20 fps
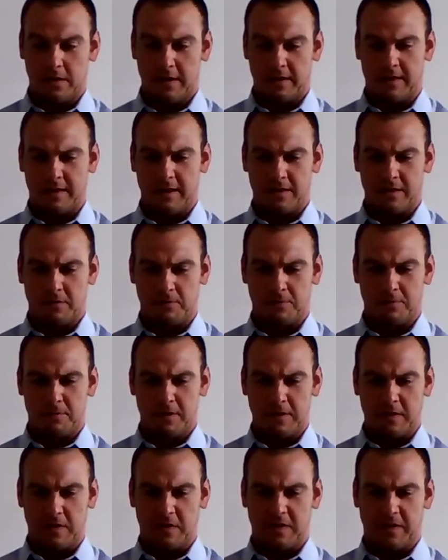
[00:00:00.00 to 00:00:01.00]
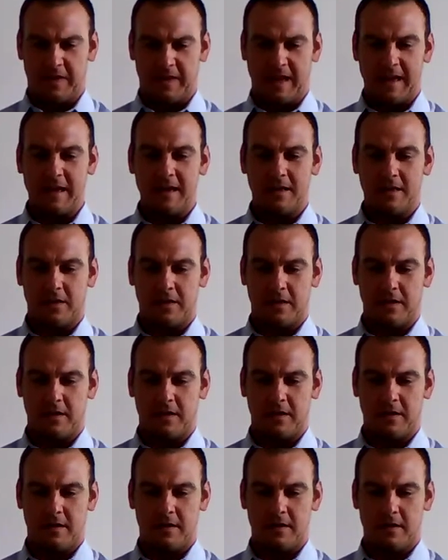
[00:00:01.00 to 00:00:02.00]
it doesn't really say it,
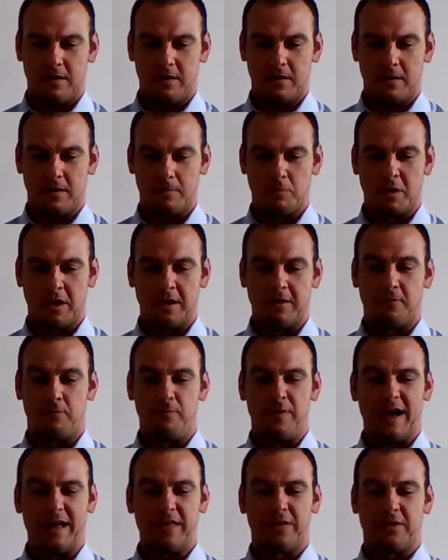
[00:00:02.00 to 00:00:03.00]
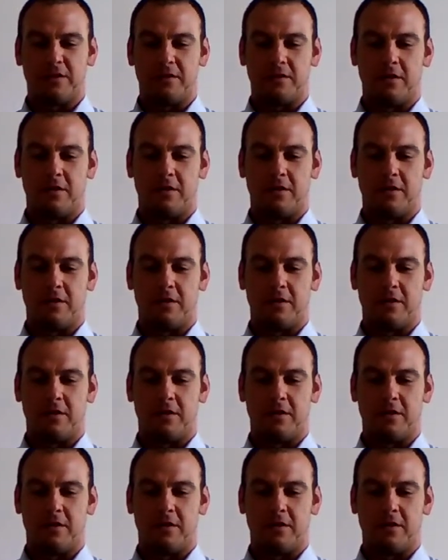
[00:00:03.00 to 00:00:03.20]
but if bats